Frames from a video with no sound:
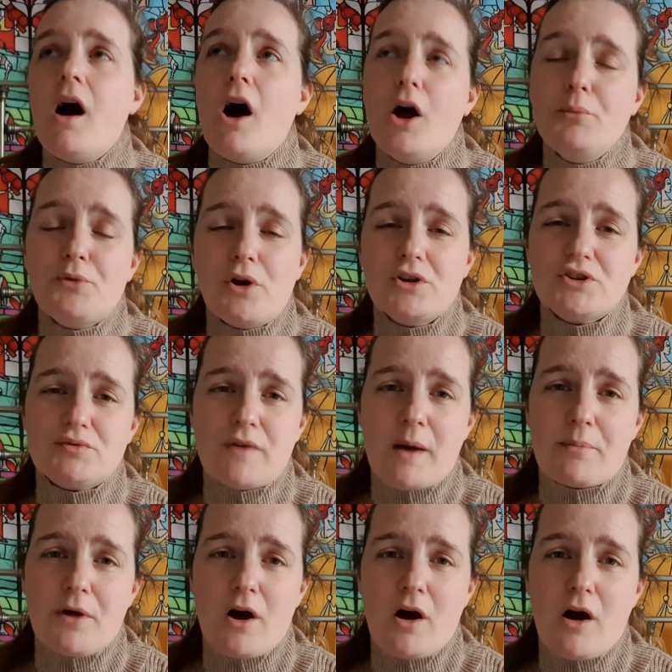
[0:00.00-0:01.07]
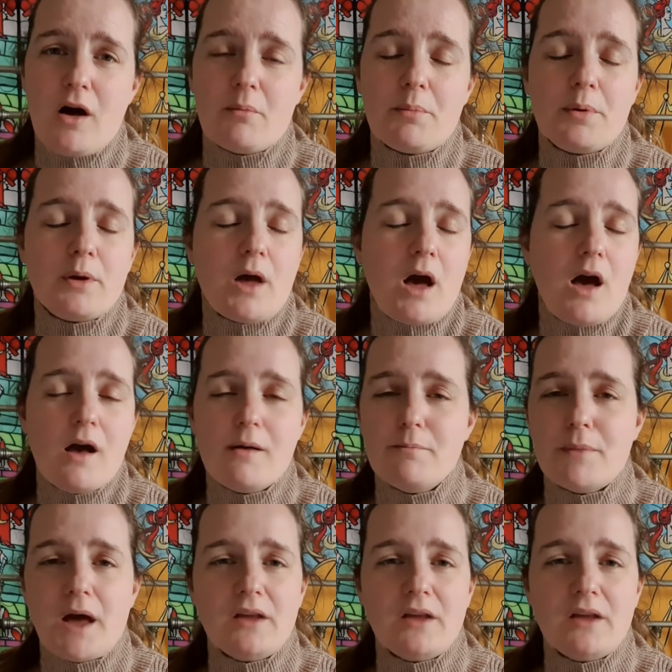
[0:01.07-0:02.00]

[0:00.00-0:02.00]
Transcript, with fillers: I'm going to wrap that up um,